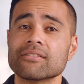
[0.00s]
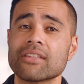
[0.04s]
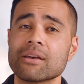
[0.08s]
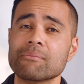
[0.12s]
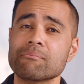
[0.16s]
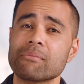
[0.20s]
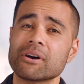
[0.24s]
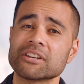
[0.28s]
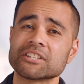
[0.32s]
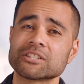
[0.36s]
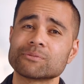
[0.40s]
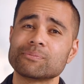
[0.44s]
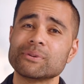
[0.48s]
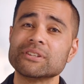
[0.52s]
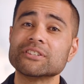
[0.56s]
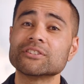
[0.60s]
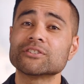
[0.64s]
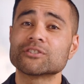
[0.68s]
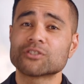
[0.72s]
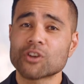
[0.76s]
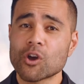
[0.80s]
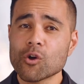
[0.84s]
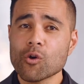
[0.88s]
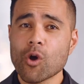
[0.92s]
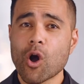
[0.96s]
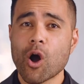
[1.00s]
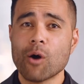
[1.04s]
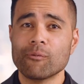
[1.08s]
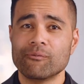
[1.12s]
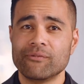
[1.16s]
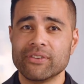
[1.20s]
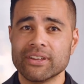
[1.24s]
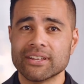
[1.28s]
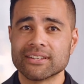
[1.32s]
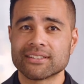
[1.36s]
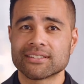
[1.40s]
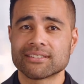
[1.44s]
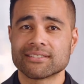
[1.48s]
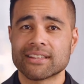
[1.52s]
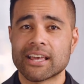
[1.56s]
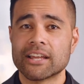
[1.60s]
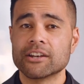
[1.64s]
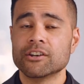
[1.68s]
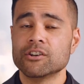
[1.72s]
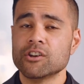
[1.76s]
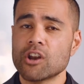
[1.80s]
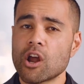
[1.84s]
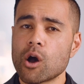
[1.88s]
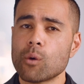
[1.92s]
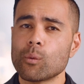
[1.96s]
They must be so obvious that
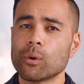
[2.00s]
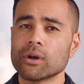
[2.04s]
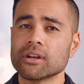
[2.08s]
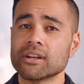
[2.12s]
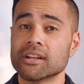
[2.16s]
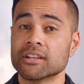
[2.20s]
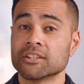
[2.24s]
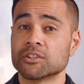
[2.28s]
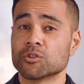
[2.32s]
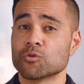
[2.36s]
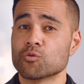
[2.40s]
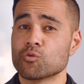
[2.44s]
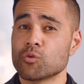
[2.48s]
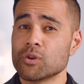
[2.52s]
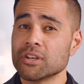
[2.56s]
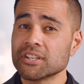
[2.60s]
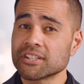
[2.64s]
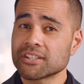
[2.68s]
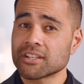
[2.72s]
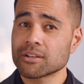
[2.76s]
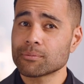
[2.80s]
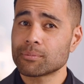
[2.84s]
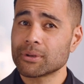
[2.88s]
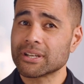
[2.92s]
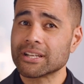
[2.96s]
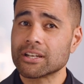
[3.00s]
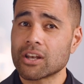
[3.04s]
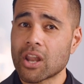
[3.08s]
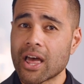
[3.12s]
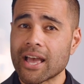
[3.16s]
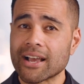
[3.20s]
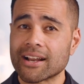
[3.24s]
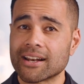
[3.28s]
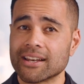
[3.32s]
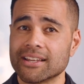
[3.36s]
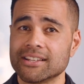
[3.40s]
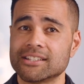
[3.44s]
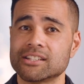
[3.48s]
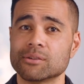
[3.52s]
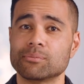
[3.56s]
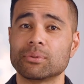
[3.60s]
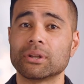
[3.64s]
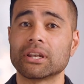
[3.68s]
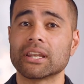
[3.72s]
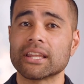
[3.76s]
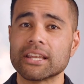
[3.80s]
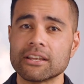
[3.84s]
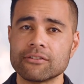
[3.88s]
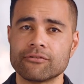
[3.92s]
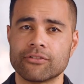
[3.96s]
no one is reasonably likely to
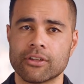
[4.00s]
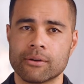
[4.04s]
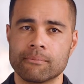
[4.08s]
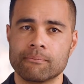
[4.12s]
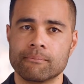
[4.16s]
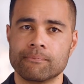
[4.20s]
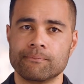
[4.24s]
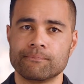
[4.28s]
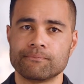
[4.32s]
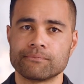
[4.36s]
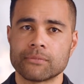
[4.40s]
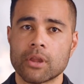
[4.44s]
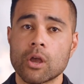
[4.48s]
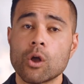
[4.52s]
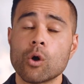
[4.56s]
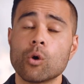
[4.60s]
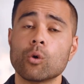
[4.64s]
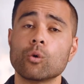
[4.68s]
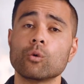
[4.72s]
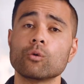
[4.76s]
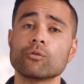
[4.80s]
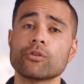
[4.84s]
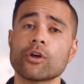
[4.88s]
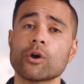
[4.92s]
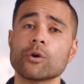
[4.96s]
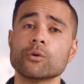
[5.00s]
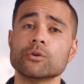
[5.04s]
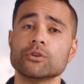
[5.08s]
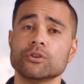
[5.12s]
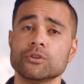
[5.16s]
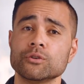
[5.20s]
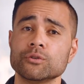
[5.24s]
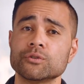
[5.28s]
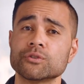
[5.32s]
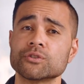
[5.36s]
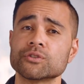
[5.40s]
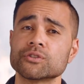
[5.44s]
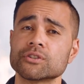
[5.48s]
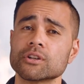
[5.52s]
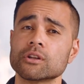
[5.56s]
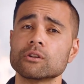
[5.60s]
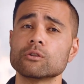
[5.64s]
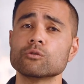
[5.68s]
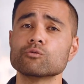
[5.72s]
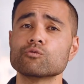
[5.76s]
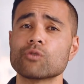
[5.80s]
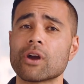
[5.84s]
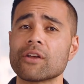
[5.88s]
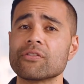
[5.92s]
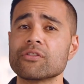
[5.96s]
believe them, although you
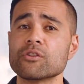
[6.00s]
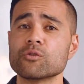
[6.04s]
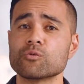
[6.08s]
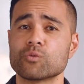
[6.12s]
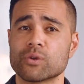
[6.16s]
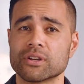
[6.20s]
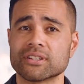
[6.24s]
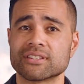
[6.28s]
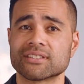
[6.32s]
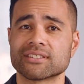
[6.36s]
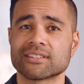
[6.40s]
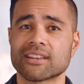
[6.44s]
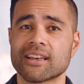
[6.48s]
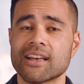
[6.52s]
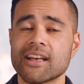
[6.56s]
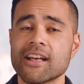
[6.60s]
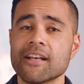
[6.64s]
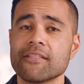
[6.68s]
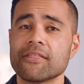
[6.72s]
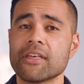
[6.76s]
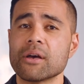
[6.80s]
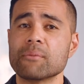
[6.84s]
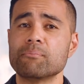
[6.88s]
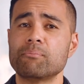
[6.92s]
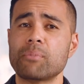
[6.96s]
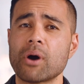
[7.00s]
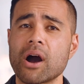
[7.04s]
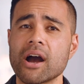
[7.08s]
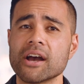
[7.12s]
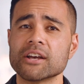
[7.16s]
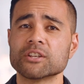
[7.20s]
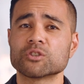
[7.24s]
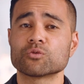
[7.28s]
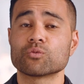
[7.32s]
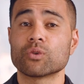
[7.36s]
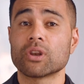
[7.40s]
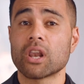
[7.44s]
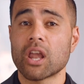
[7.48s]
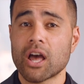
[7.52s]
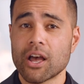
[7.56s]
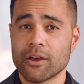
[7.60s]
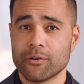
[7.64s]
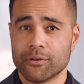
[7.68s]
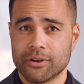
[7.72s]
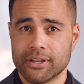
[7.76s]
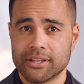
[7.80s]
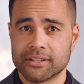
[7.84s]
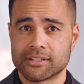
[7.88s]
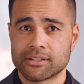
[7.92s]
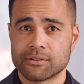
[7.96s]
still run the risk that buyers rely
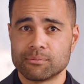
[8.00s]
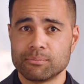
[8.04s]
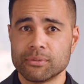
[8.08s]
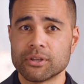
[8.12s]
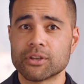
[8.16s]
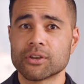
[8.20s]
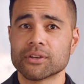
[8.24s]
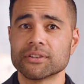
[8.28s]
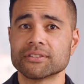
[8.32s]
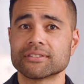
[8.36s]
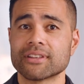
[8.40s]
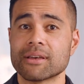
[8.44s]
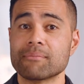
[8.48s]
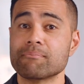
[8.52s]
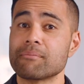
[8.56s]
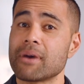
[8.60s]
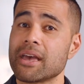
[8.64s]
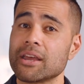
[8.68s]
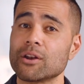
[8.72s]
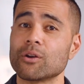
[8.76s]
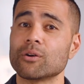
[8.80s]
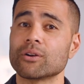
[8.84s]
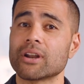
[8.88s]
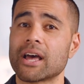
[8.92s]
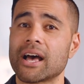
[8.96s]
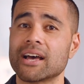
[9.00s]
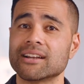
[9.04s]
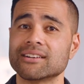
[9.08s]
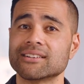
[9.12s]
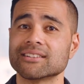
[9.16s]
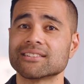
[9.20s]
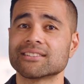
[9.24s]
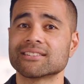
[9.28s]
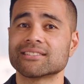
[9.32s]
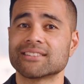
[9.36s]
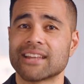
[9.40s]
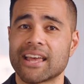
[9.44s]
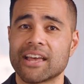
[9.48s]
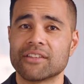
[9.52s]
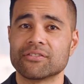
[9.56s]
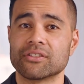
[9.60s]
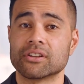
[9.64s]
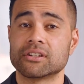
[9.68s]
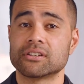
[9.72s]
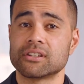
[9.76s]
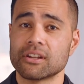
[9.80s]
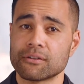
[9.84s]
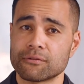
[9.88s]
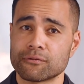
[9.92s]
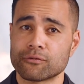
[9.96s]
on it because they may not understand the
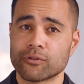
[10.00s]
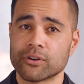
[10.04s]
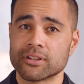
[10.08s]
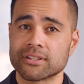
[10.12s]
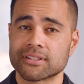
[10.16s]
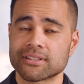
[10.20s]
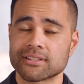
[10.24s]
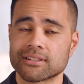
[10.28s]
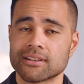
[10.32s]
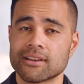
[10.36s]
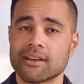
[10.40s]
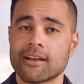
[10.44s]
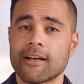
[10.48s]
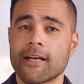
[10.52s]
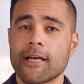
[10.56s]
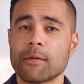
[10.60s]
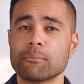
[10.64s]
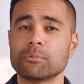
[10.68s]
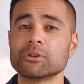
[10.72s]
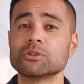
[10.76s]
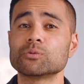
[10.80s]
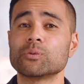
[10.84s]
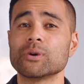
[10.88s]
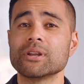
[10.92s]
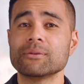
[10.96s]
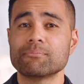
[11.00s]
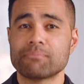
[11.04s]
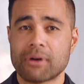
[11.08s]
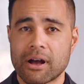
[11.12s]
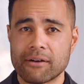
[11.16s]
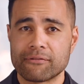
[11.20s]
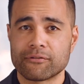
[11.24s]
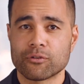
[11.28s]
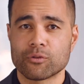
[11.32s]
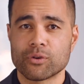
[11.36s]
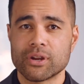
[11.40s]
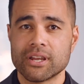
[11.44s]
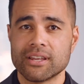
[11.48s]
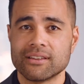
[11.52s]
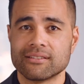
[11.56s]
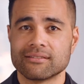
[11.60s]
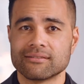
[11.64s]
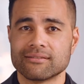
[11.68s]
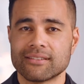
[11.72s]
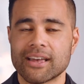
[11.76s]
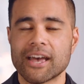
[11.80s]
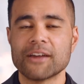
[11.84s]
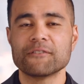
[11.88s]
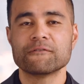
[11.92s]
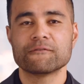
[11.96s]
difference between puffery
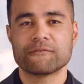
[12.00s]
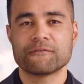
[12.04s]
and